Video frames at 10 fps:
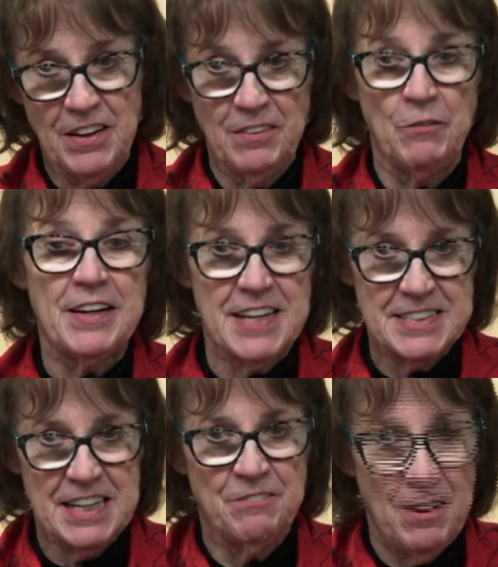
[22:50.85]
We had to
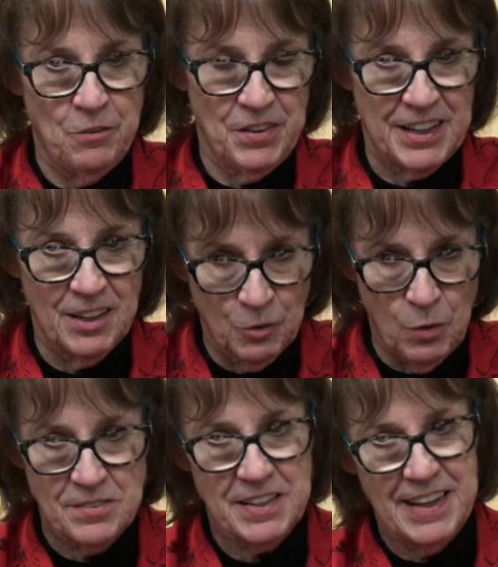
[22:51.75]
identify who the killer
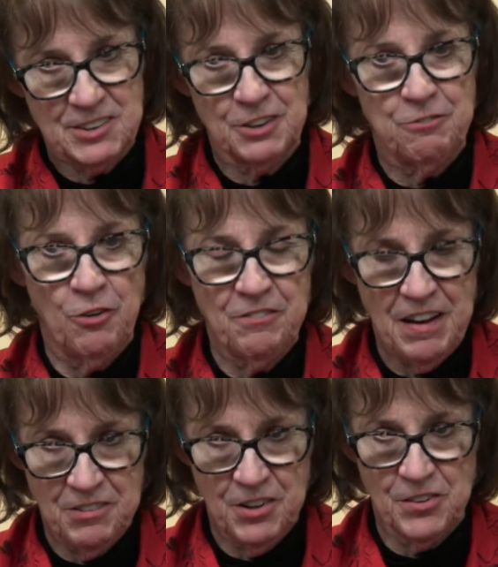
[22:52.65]
was, and that took 4 or
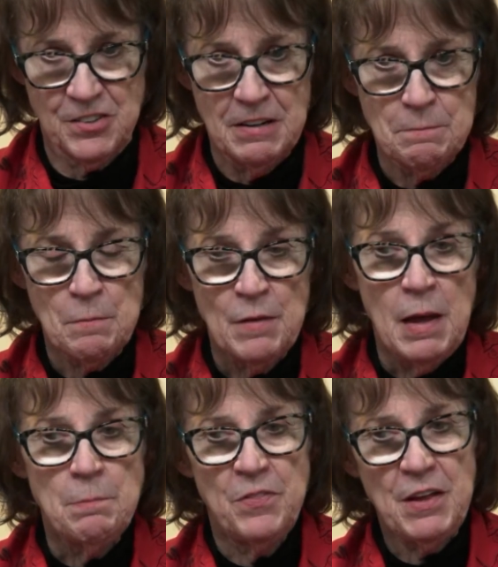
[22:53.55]
5 years.
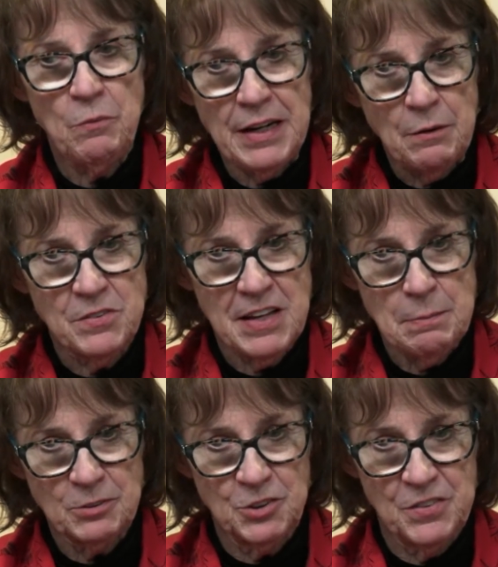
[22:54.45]
But then when I was
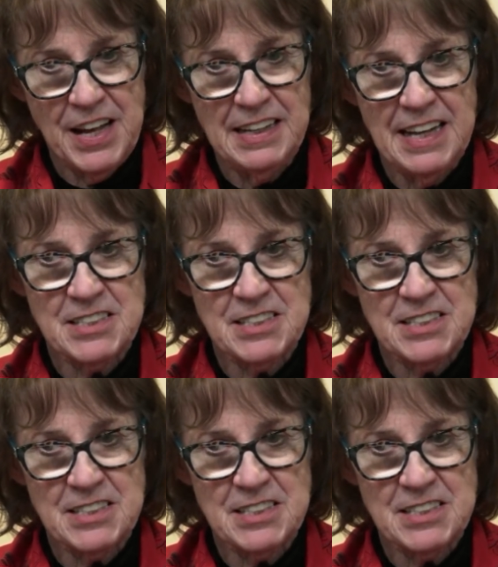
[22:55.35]
able to, they